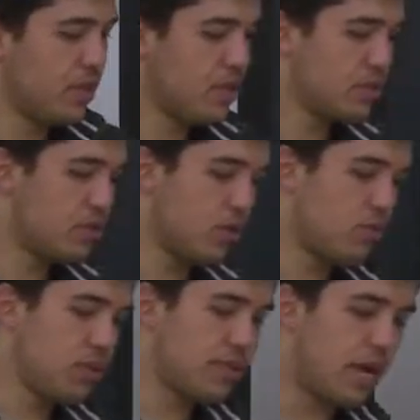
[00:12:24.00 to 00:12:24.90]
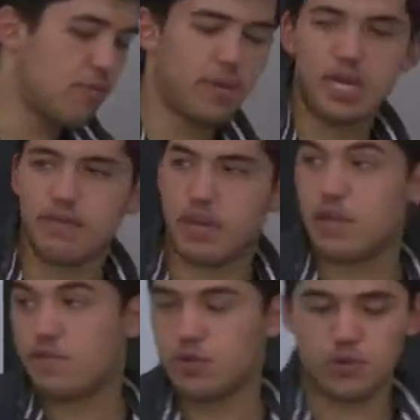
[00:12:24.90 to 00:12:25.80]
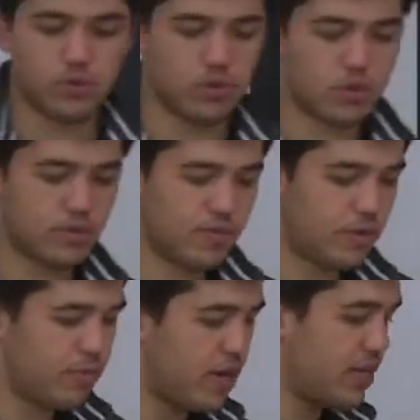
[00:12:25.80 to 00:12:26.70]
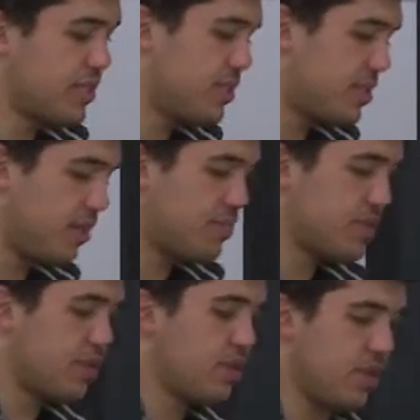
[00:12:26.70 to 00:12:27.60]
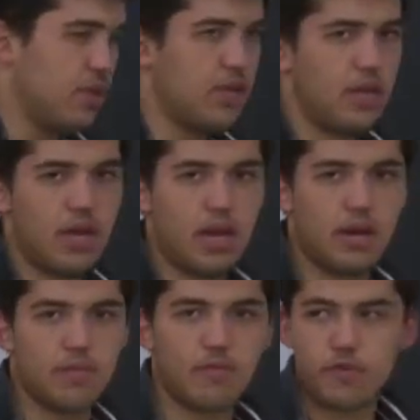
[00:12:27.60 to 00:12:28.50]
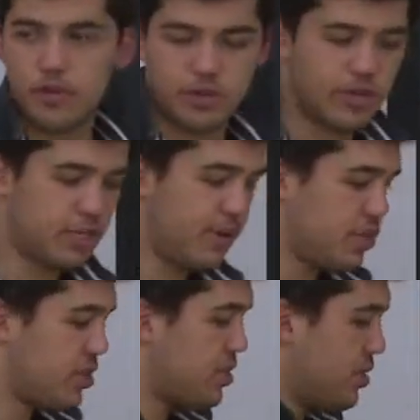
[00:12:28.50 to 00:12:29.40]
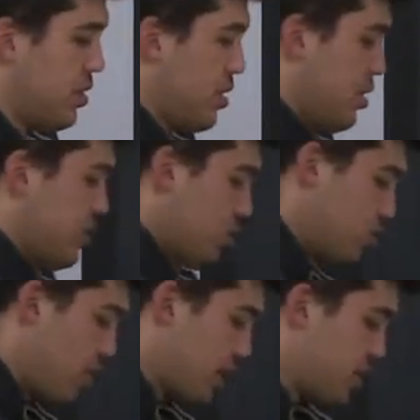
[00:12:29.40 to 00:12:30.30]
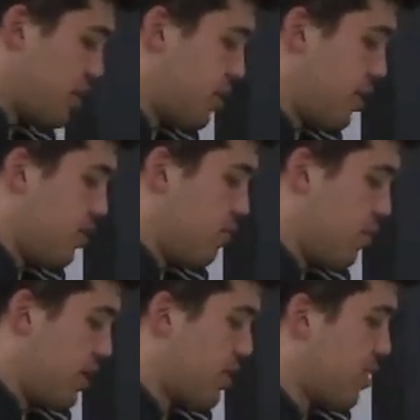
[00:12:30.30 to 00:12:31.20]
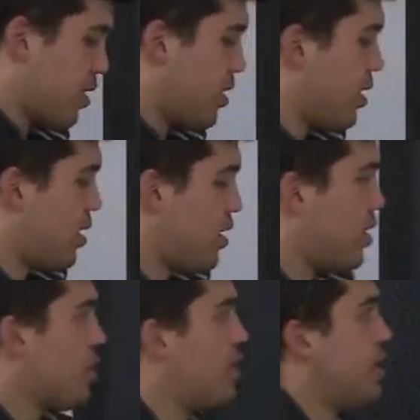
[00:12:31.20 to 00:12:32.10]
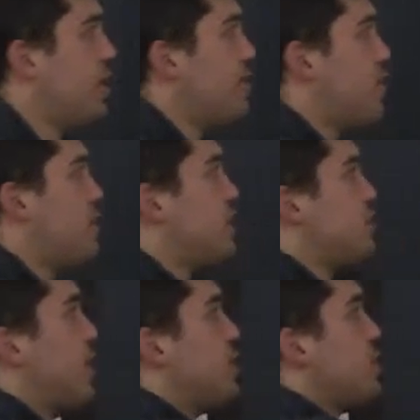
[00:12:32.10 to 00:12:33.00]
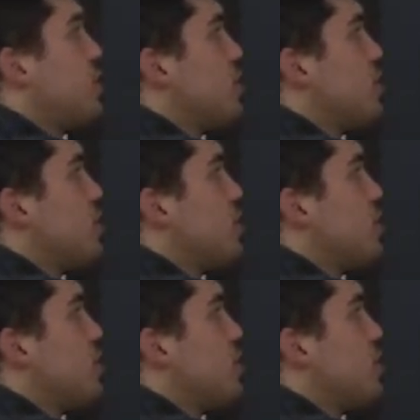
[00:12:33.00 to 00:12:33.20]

So we'll now be giving inference rules for products and sums for certain expressions. So we can start with the first expression,